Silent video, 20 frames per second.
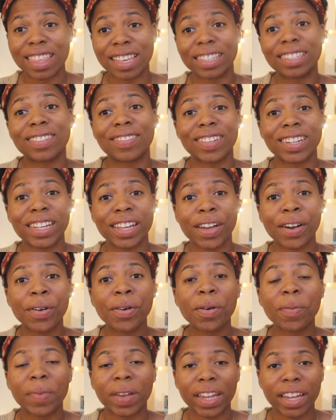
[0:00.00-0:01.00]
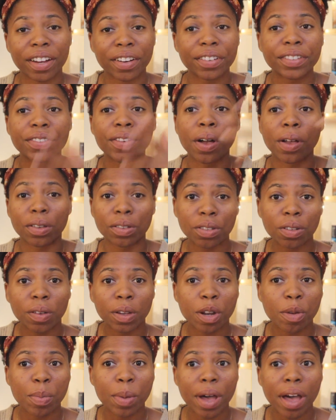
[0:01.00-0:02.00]
this video my hair is also
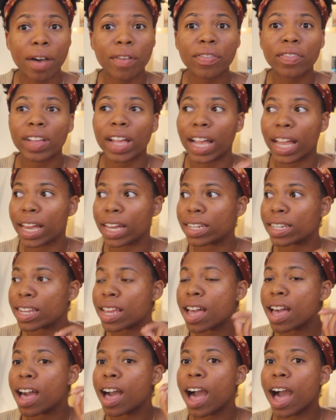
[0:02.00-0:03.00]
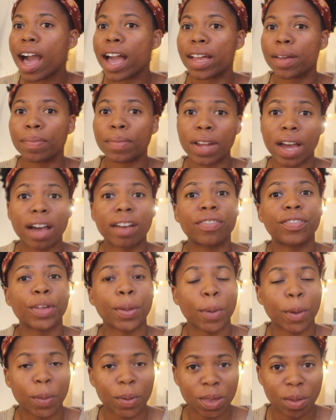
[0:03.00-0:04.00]
in a puff and I am not
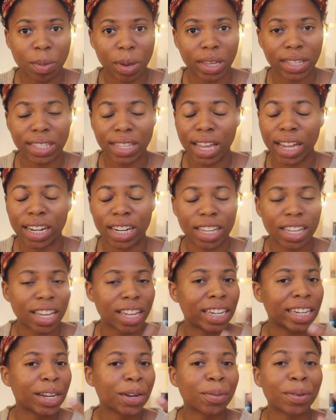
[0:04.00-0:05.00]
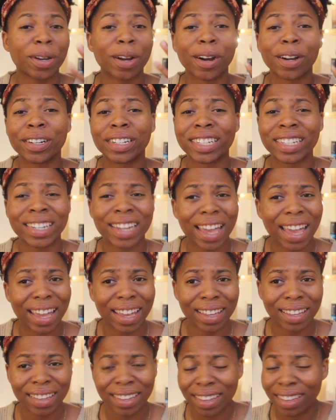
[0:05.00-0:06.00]
filming with the best lighting, and here we are
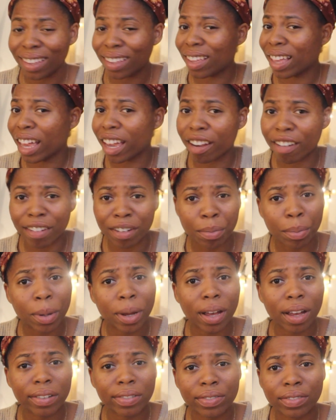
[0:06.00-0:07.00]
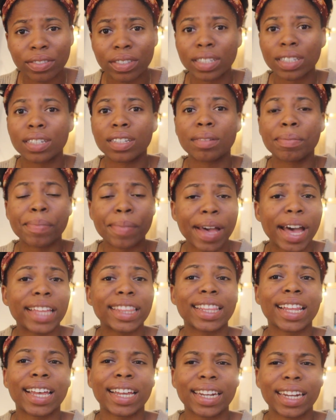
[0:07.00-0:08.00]
today, hair in a puff,
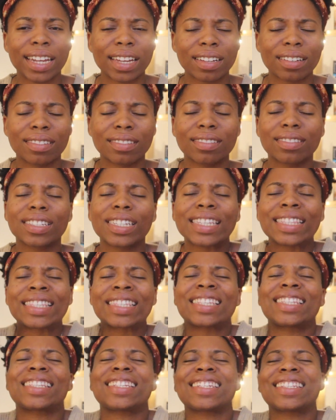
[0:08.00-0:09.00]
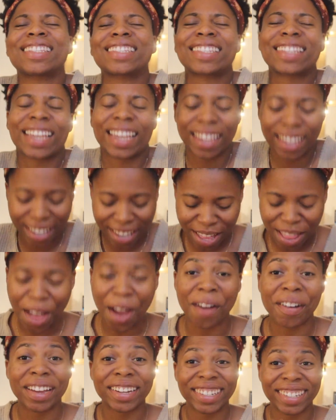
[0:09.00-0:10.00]
bad lighting, consistency.
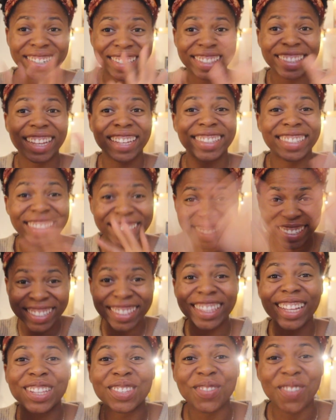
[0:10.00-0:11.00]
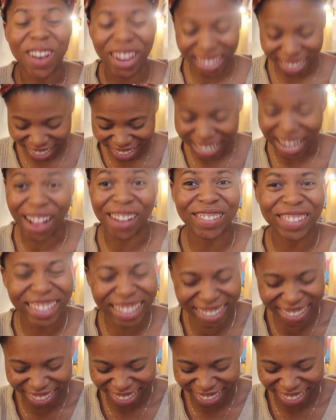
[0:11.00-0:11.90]
All right, let's watch, shall we?